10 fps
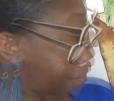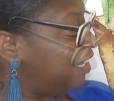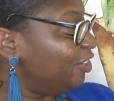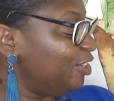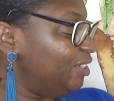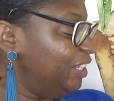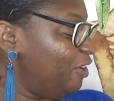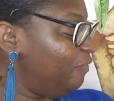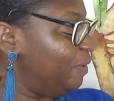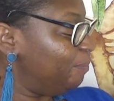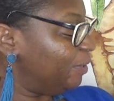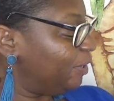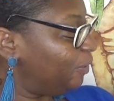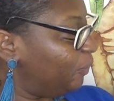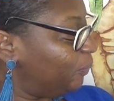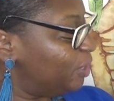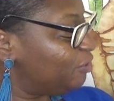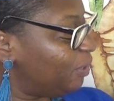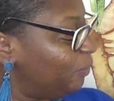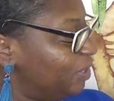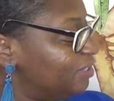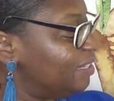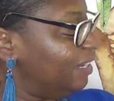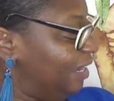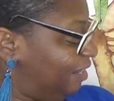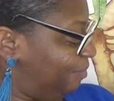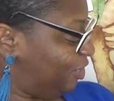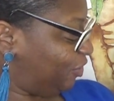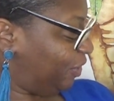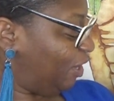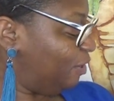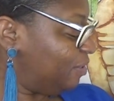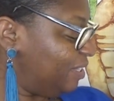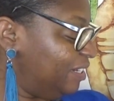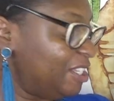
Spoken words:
In early November, Woodrow Wilson Elementary hosted a